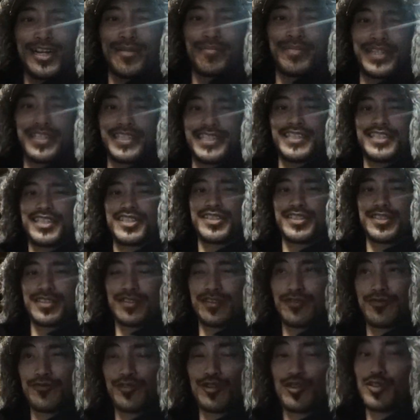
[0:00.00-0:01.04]
But yes,
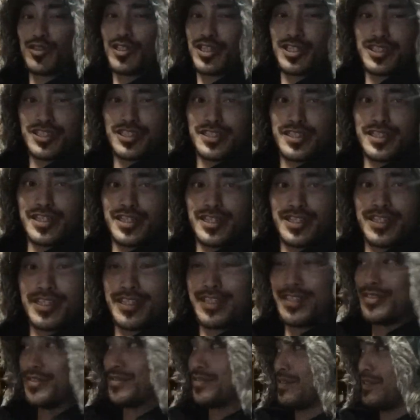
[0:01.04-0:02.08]
for all those that don't
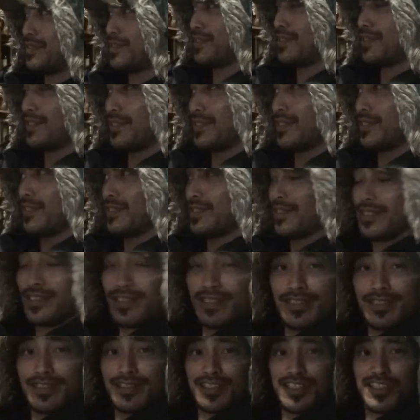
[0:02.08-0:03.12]
know,
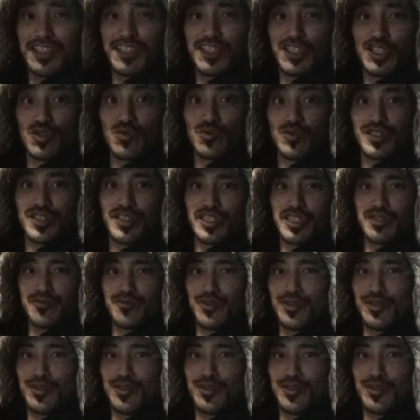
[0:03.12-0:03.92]
this is the whiskey